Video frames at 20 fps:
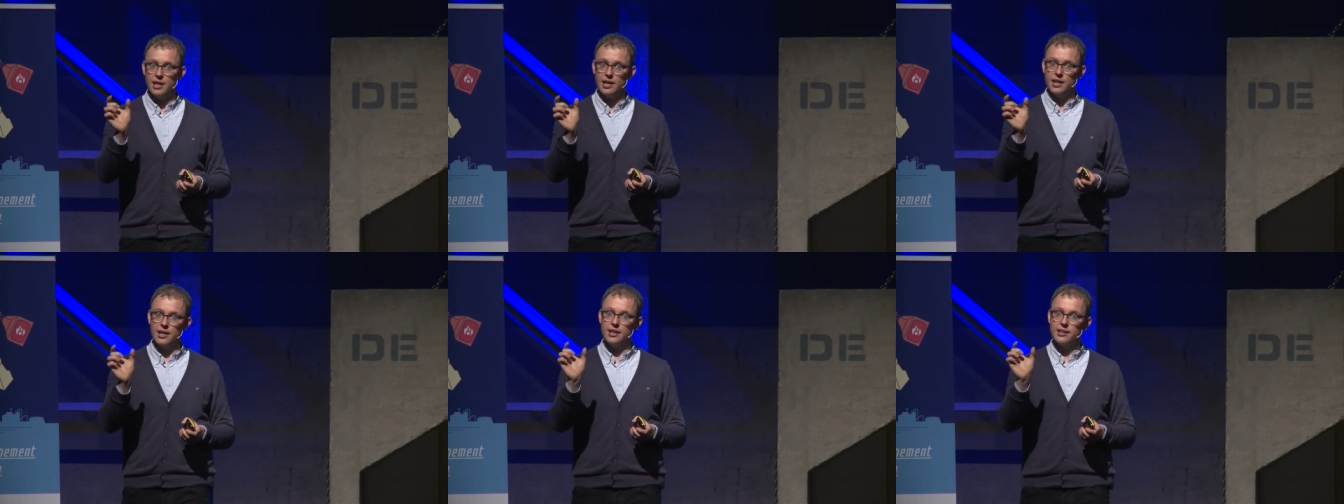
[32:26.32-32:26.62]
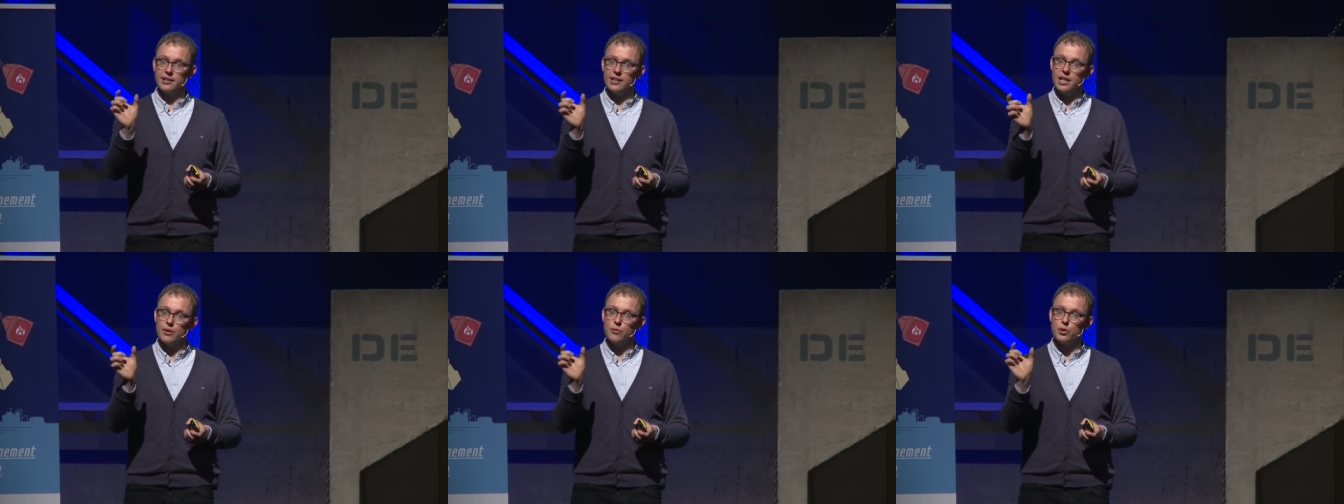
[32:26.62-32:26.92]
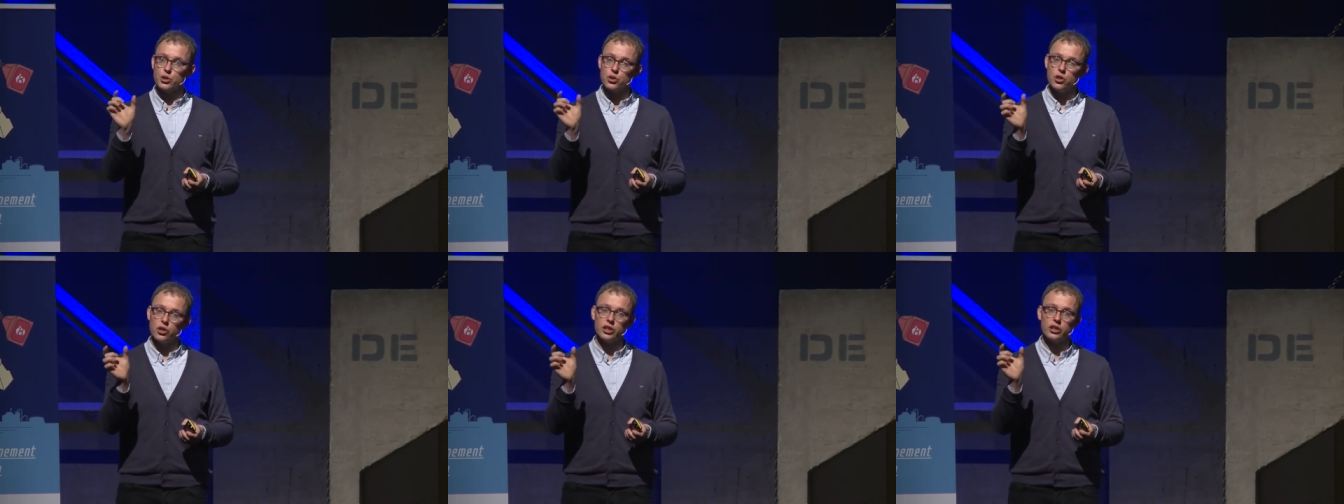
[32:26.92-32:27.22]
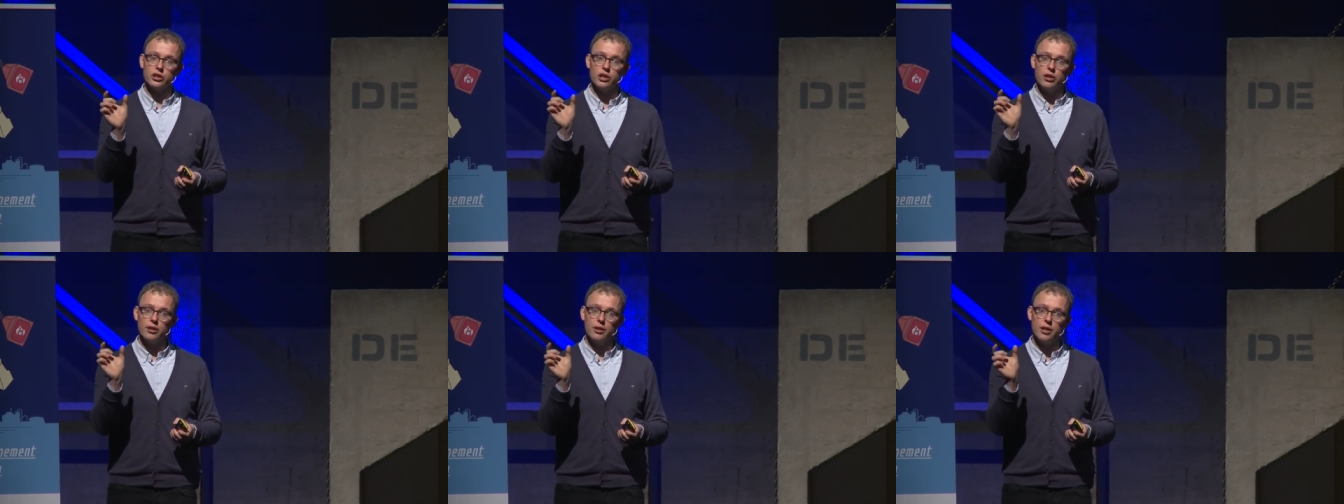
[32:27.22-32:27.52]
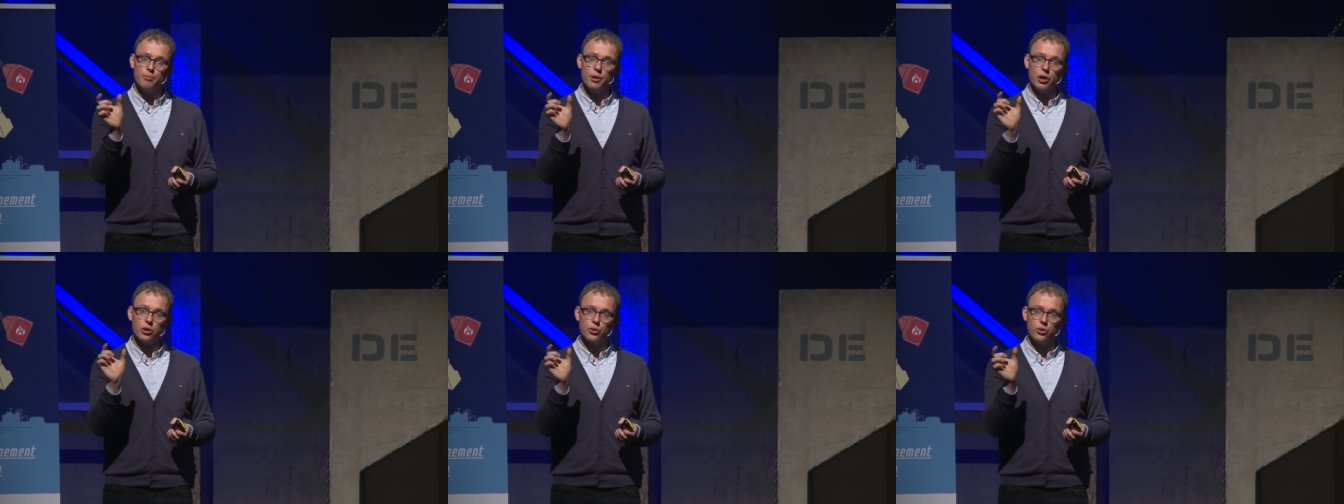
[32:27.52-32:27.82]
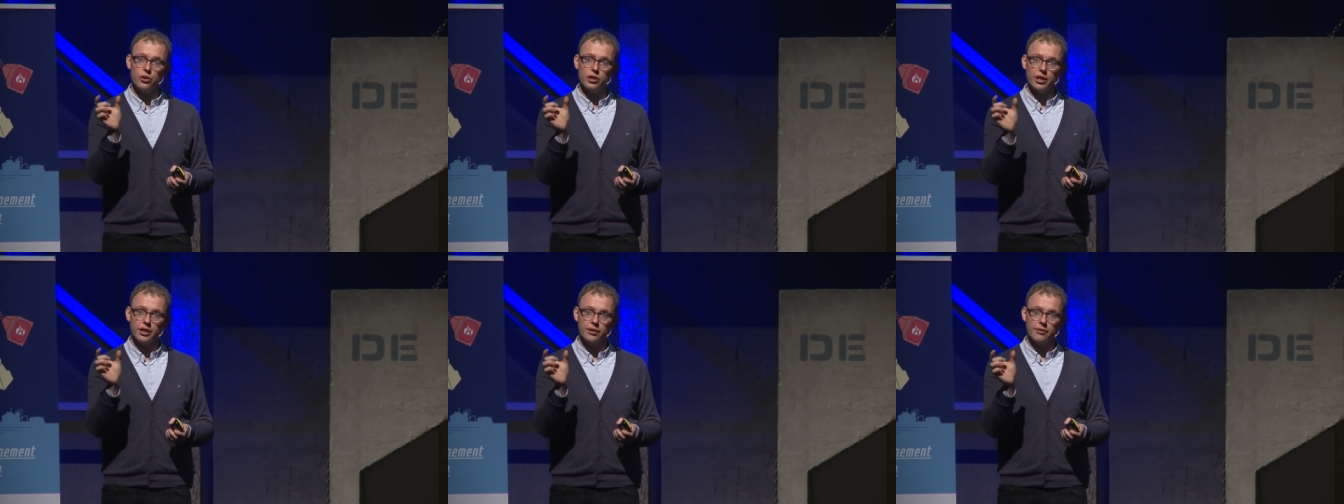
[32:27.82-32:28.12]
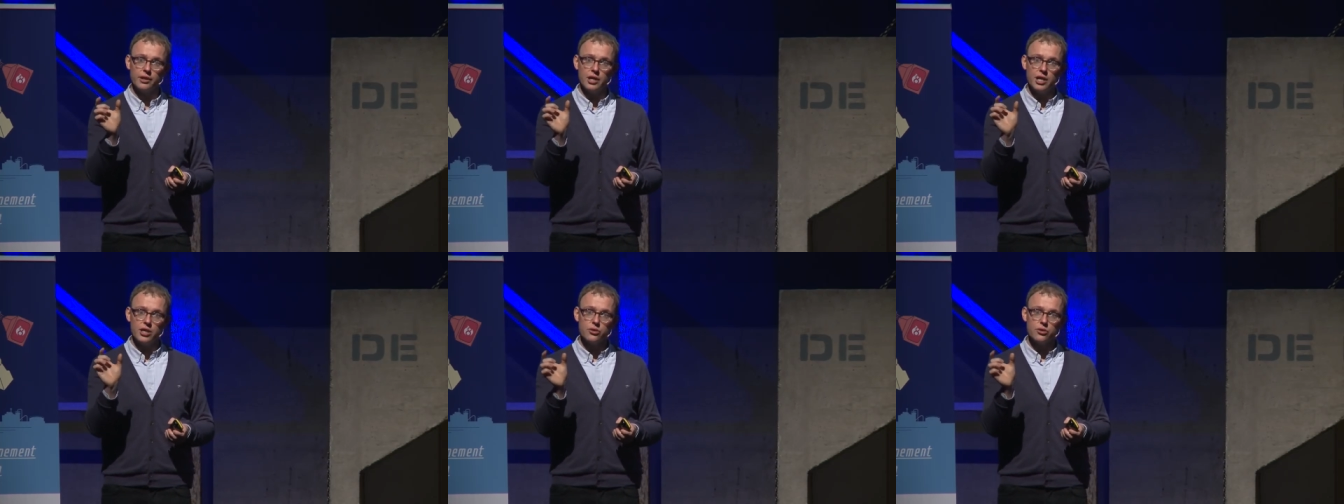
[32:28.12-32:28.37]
uh, that I was talking about earlier.